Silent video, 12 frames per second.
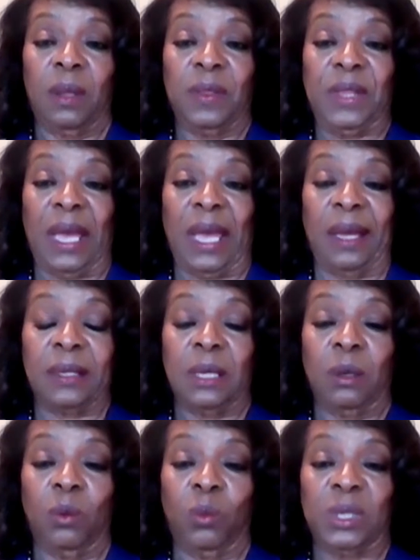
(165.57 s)

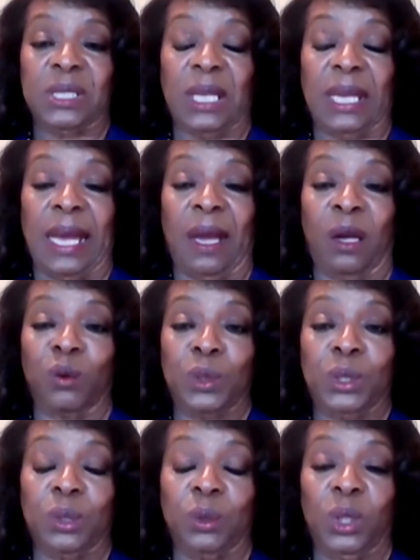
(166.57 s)
that was allowed
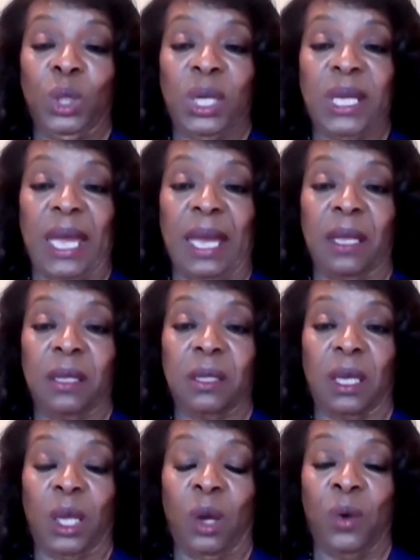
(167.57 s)
to look at
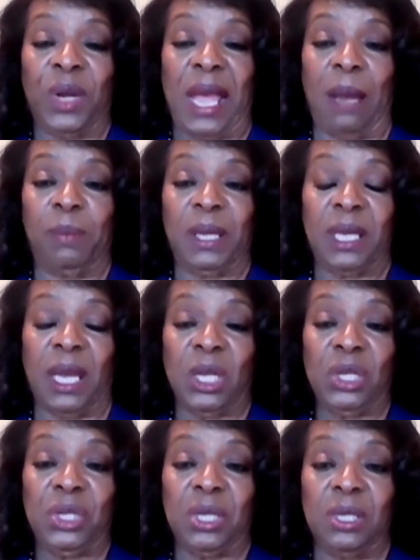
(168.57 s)
the loan
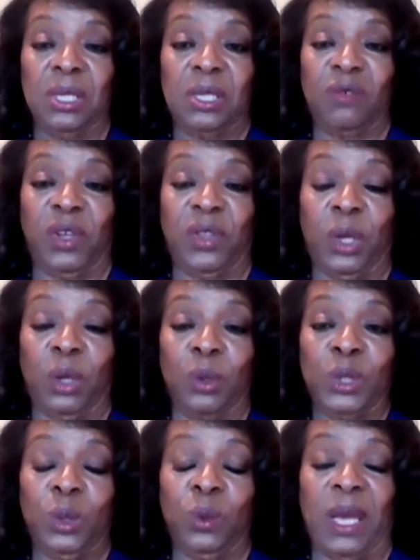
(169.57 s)
applications for
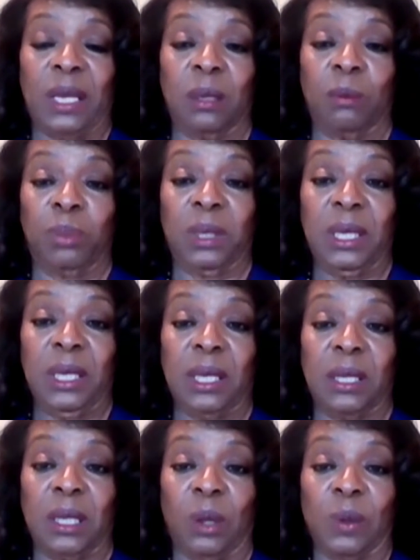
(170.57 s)
those who had
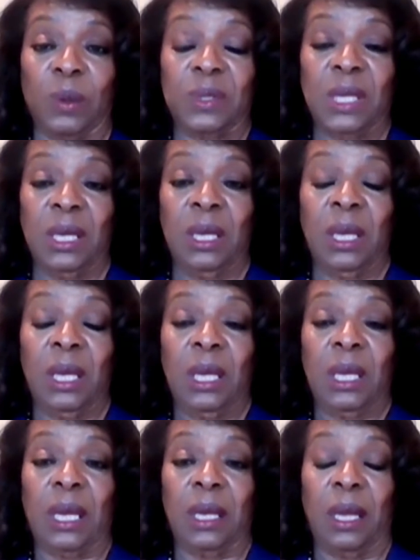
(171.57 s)
completed those,
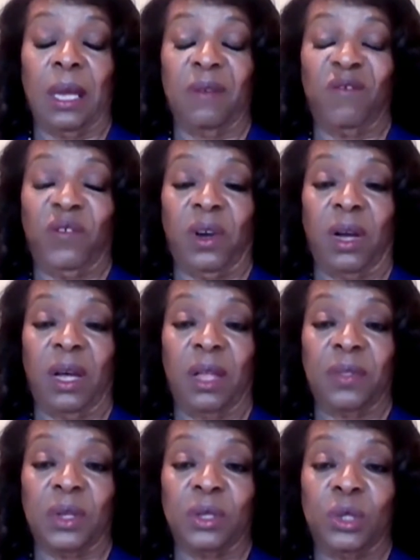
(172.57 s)
and for
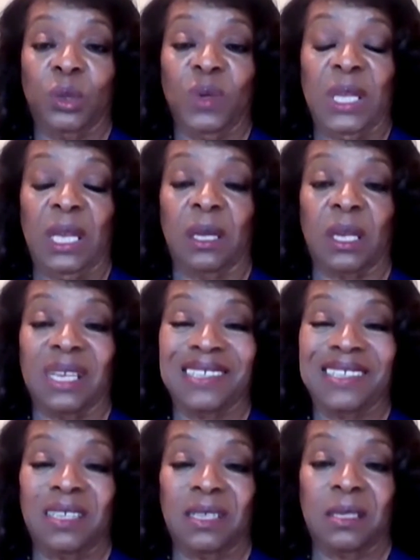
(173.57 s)
others who needed
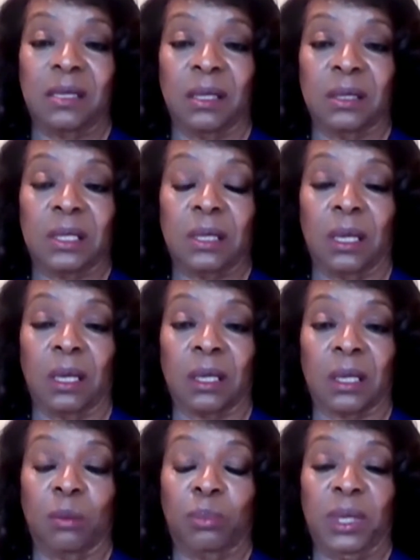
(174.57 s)
assistance
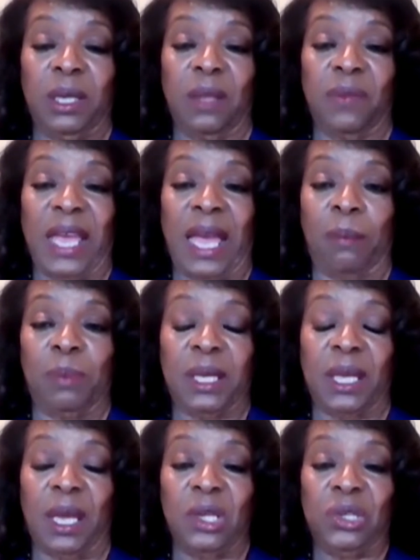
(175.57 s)
in completing the
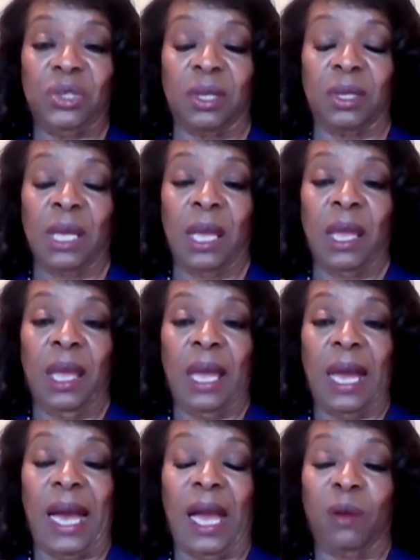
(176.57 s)
application,
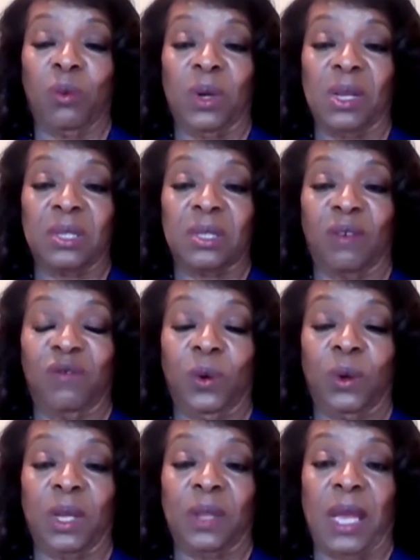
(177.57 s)
I was
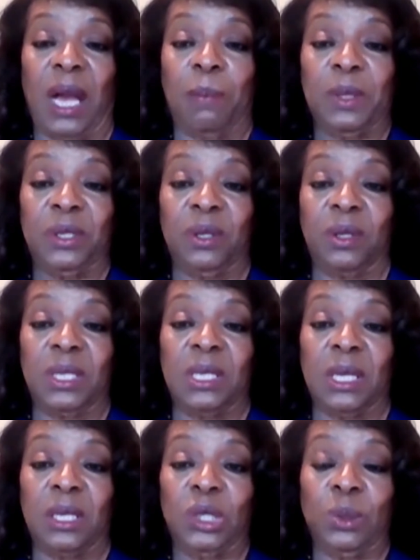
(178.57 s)
afforded the
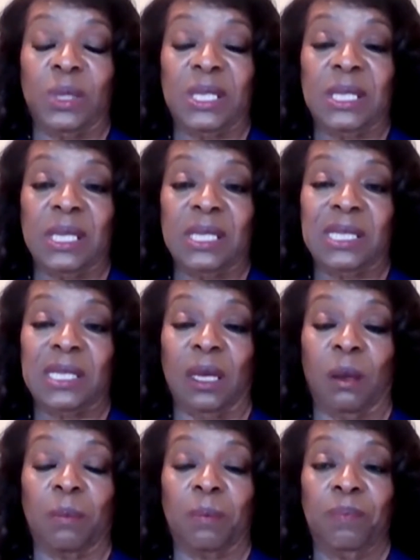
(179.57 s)
opportunity to assist
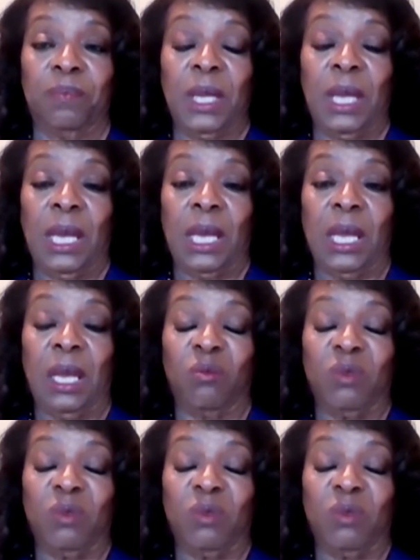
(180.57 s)
them in